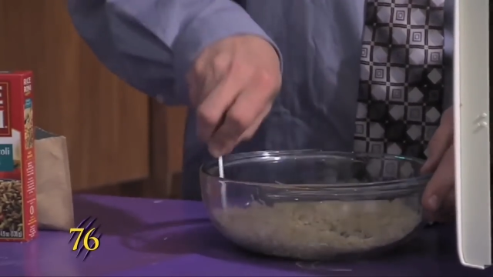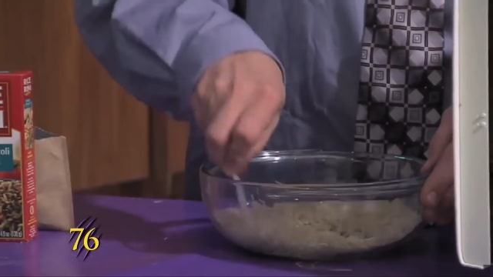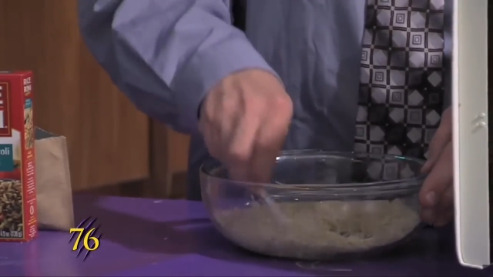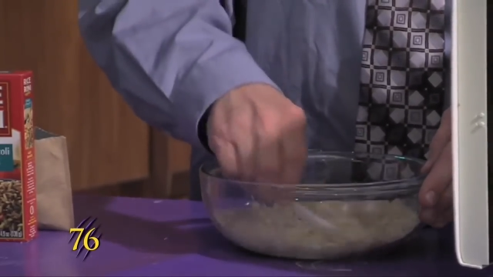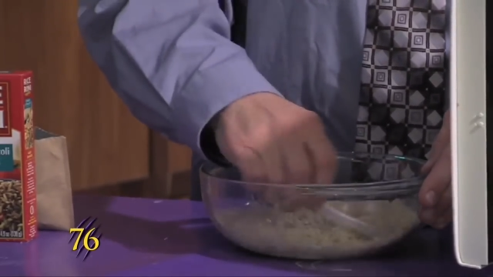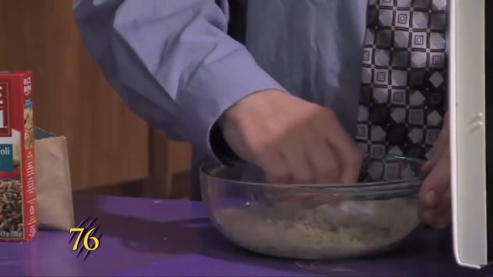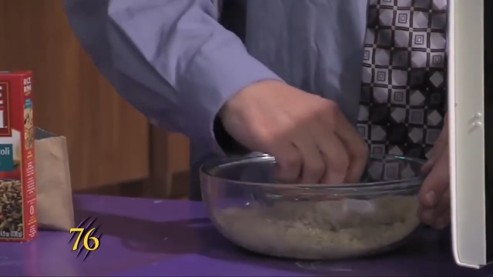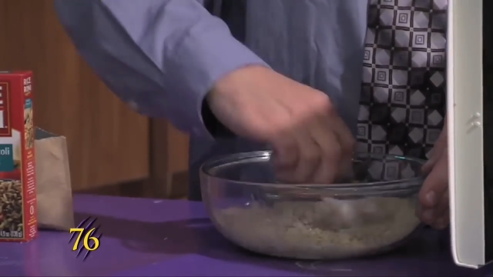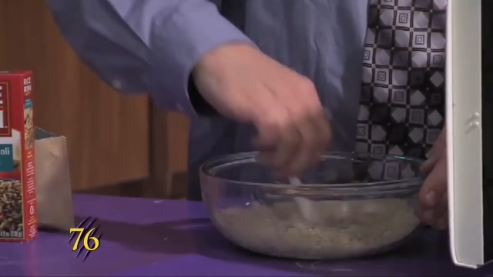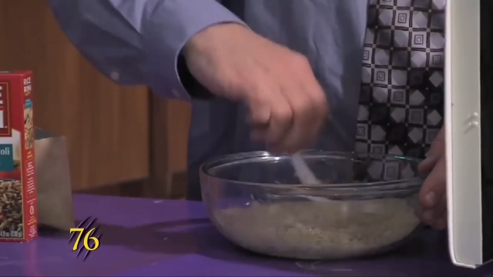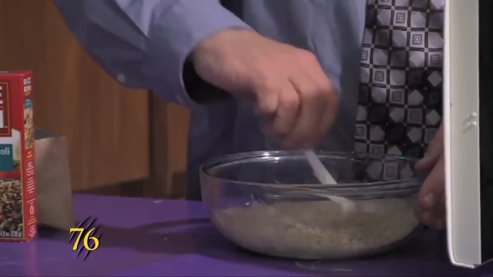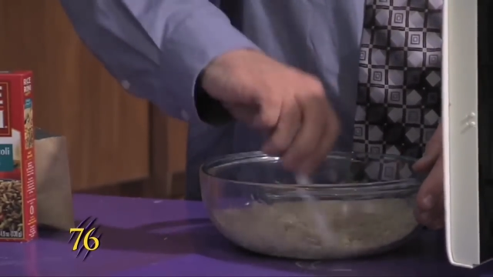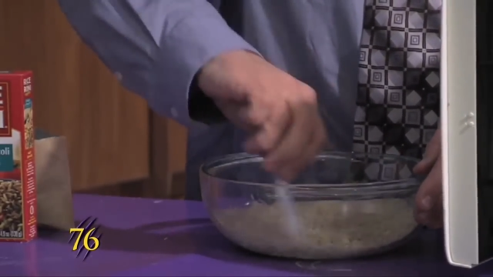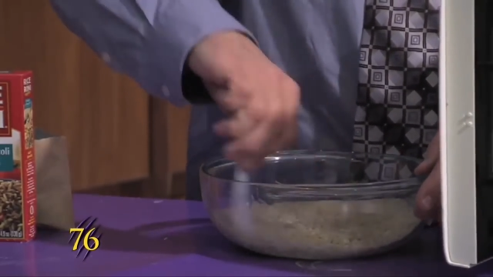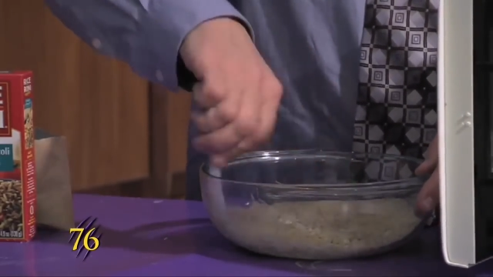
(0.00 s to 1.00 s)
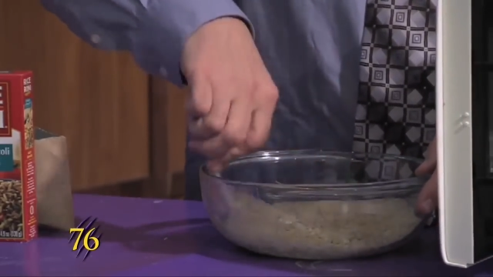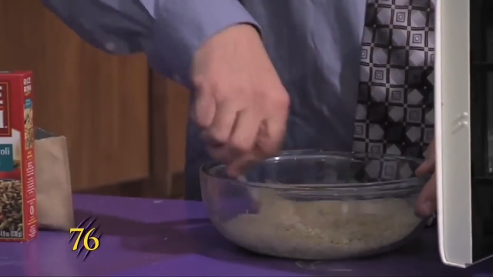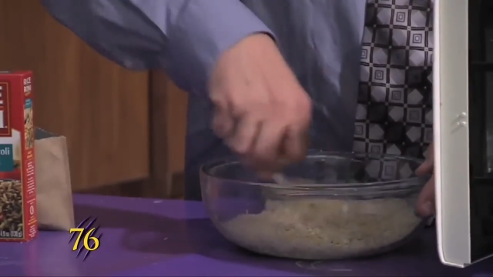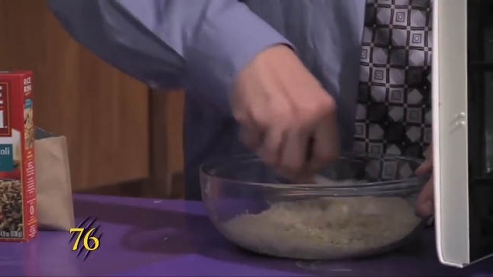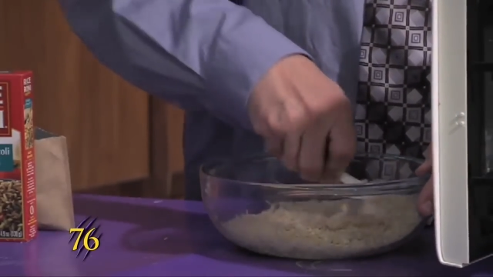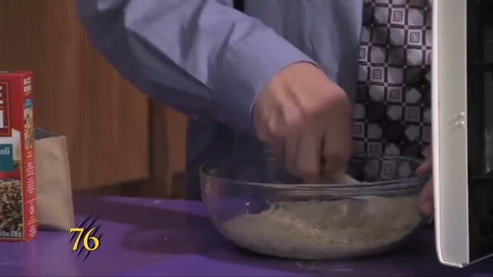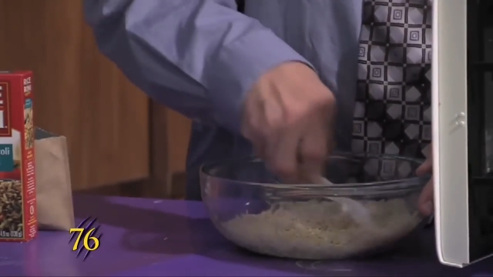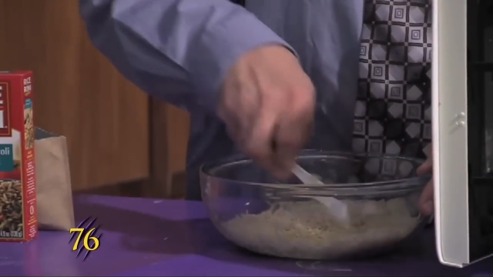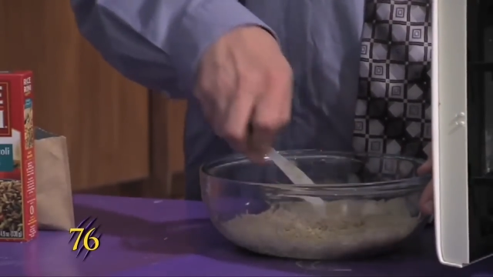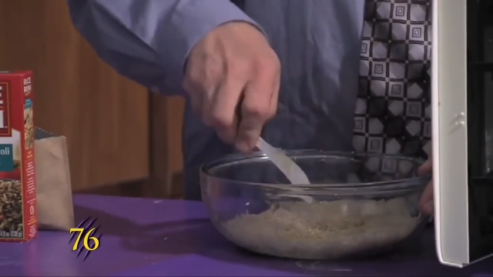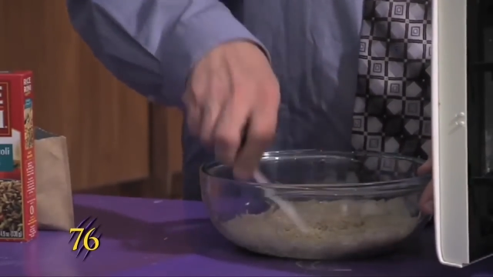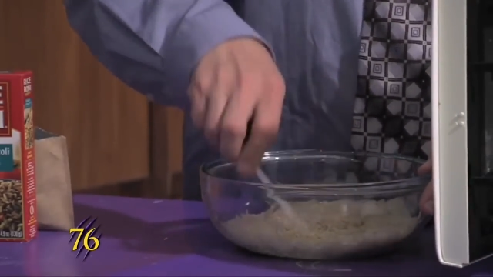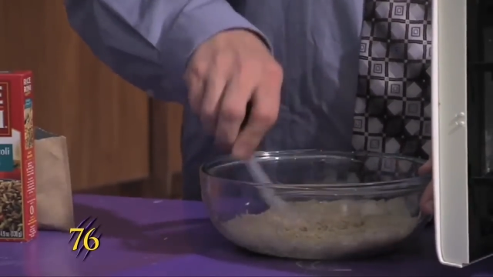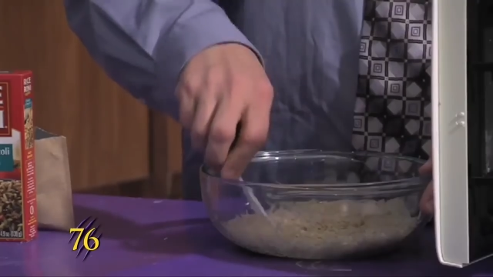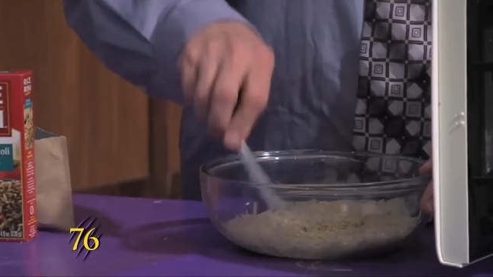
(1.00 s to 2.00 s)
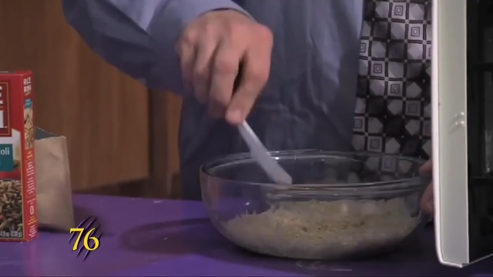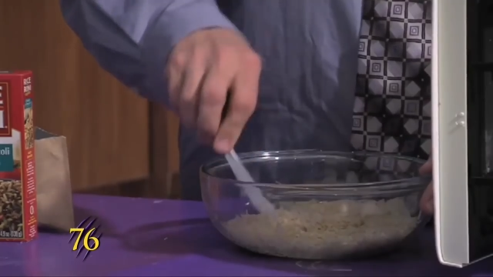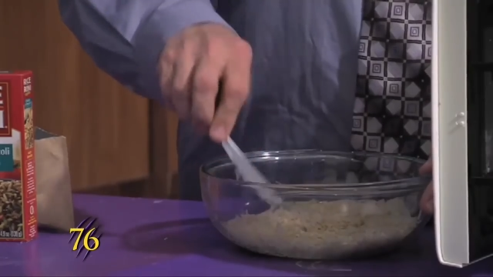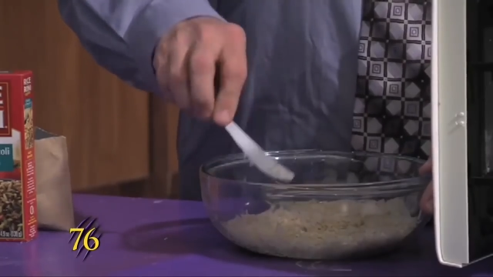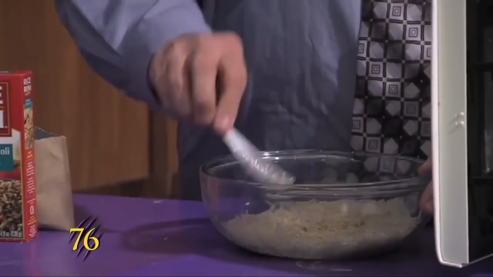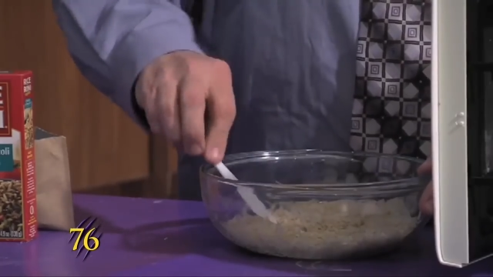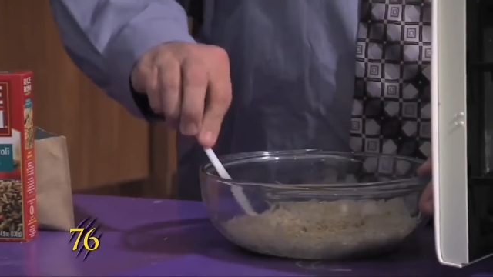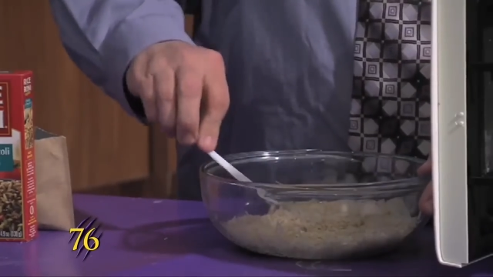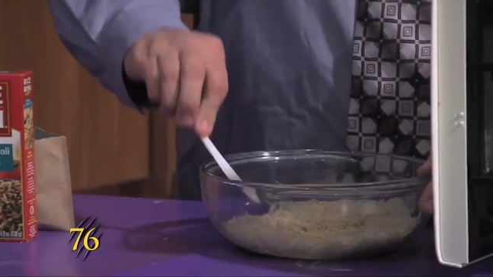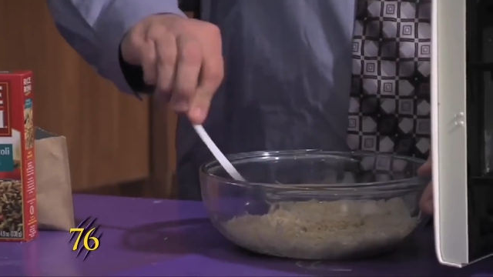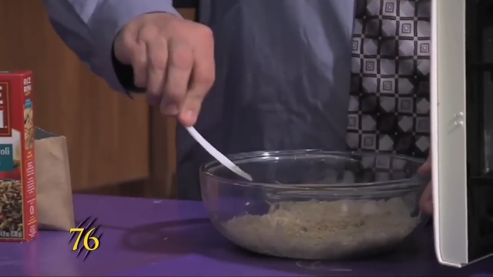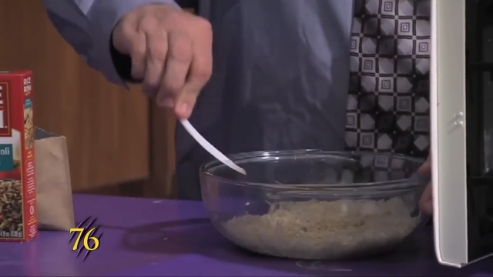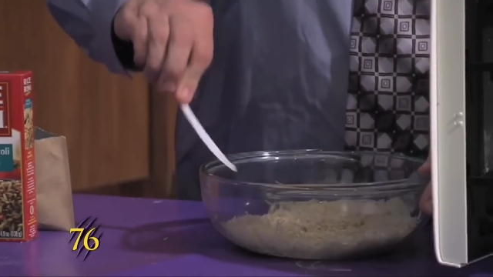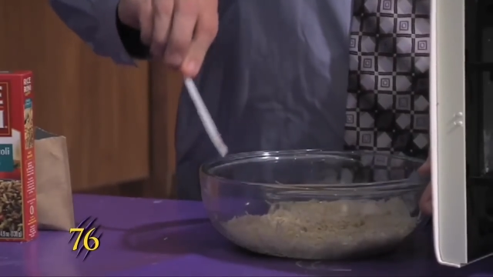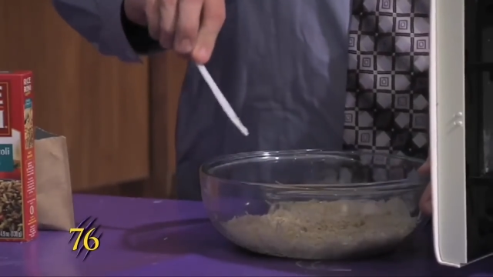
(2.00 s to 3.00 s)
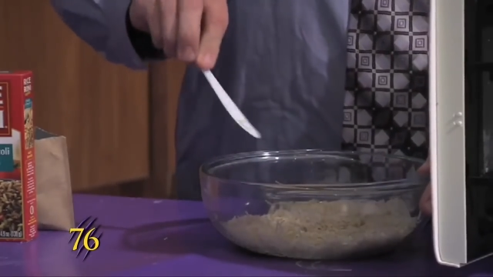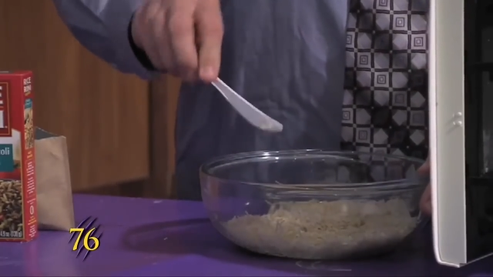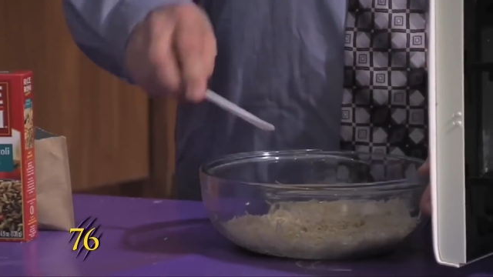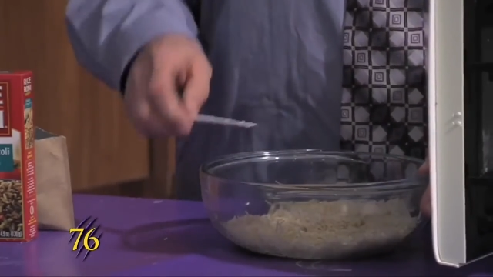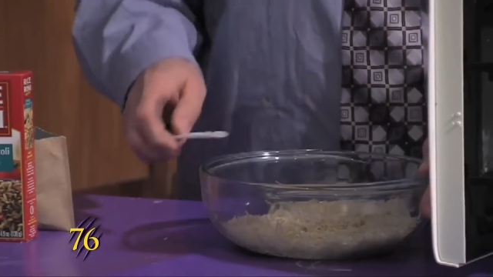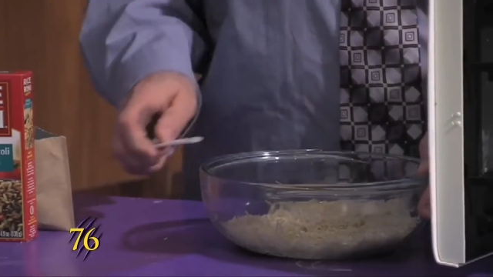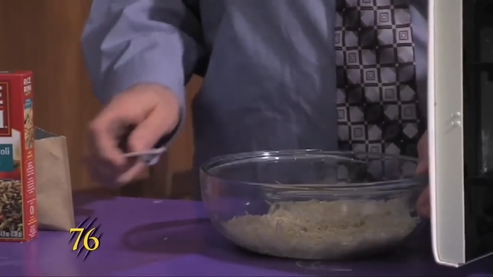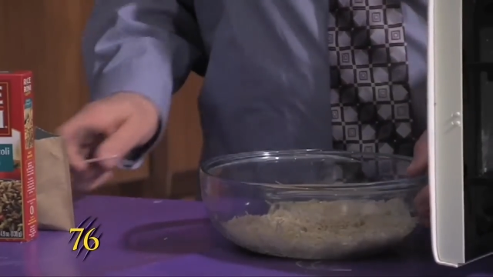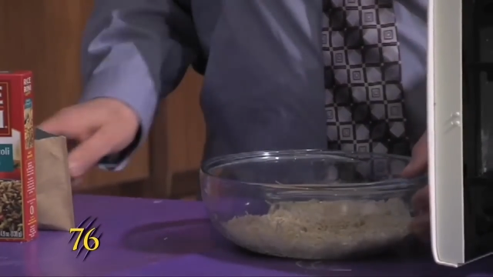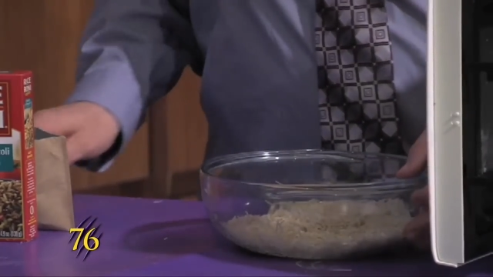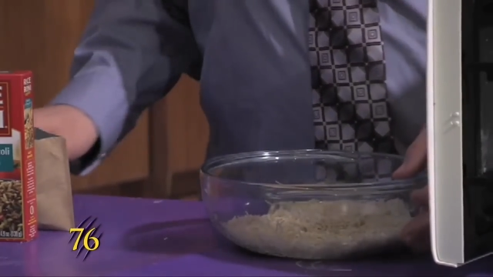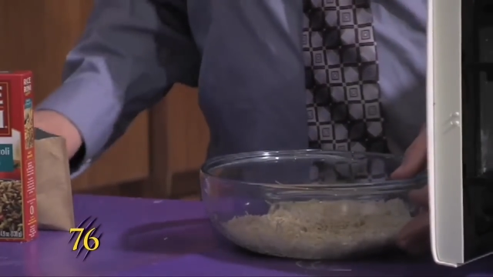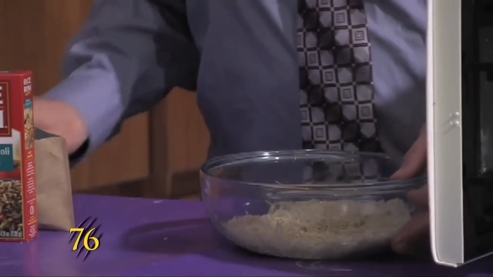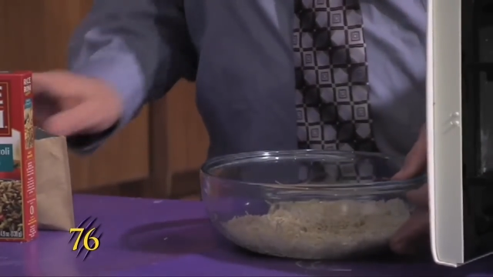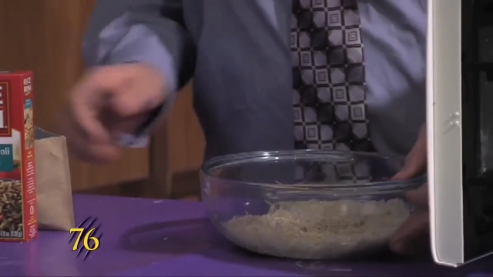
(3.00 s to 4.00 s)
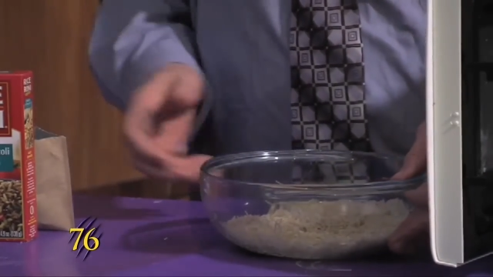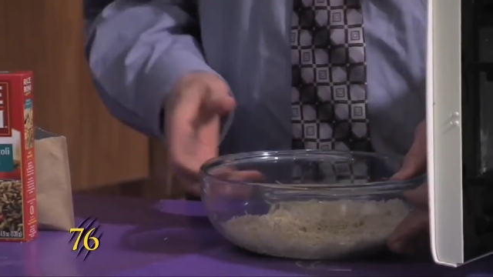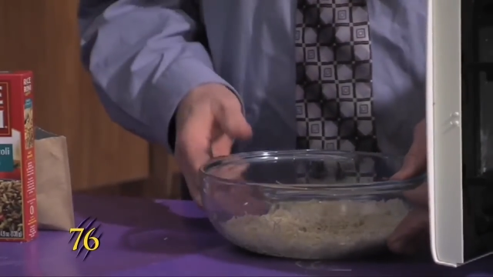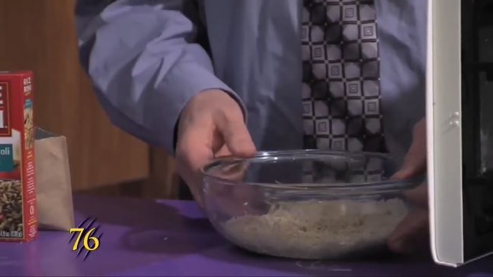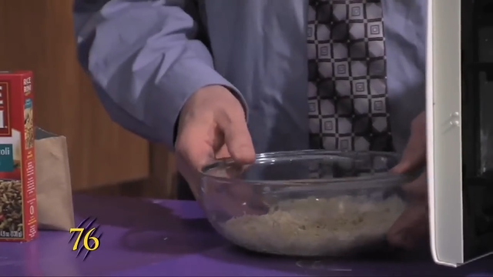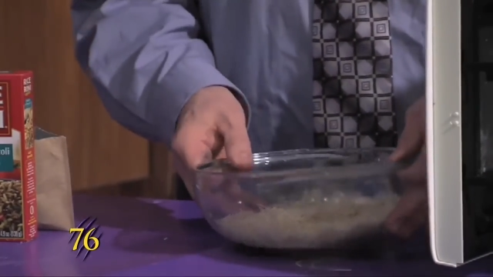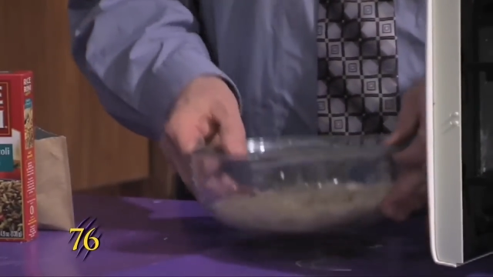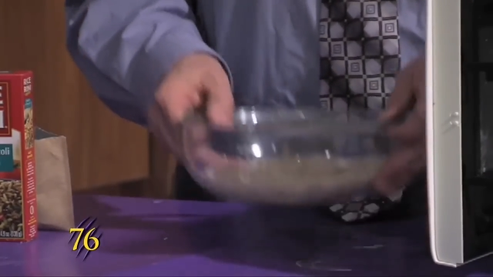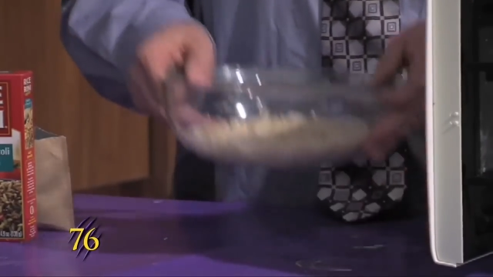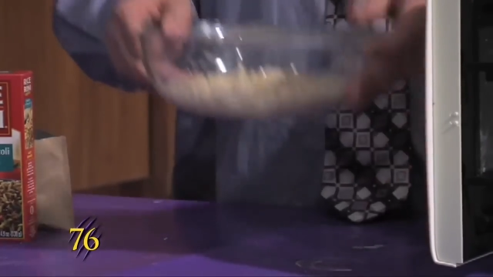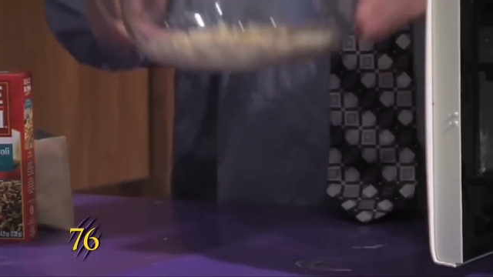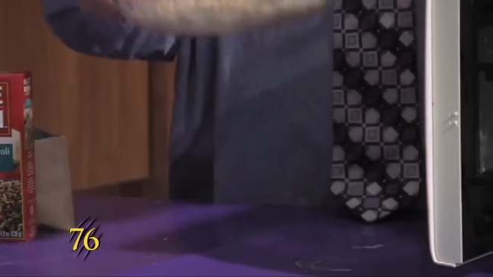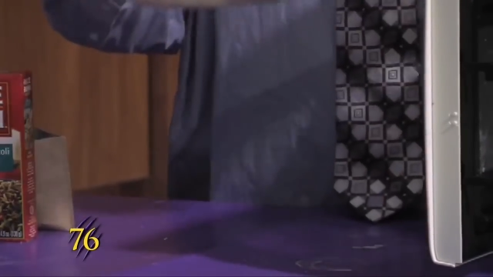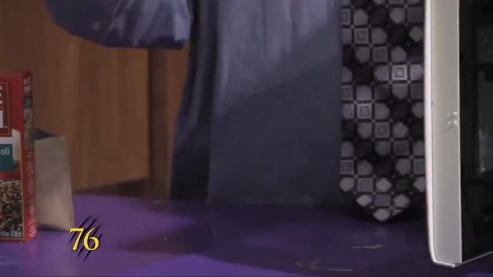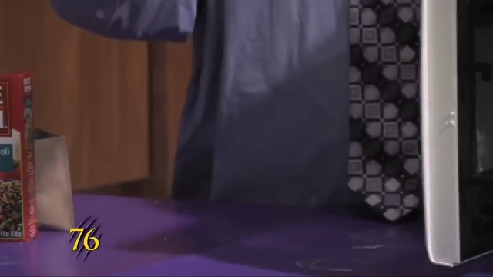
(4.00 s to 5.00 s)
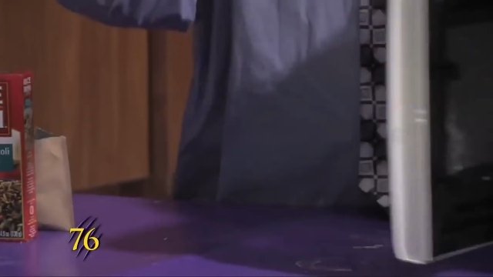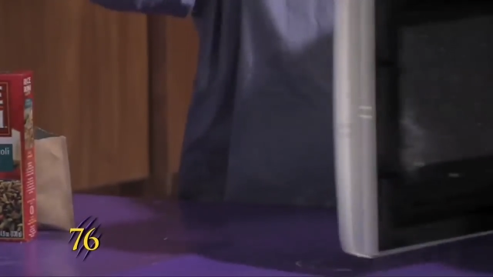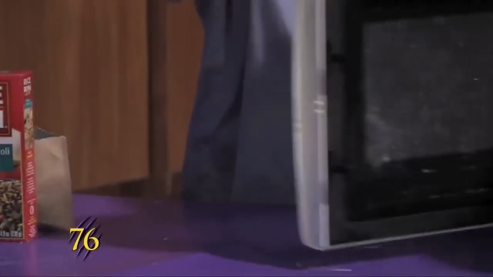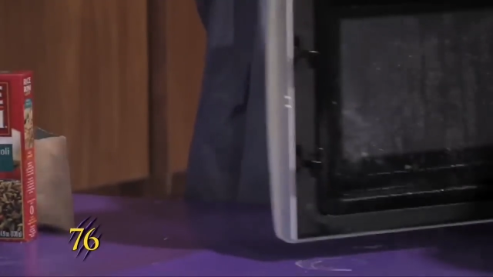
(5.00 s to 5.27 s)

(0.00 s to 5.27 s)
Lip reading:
(no speaker visible)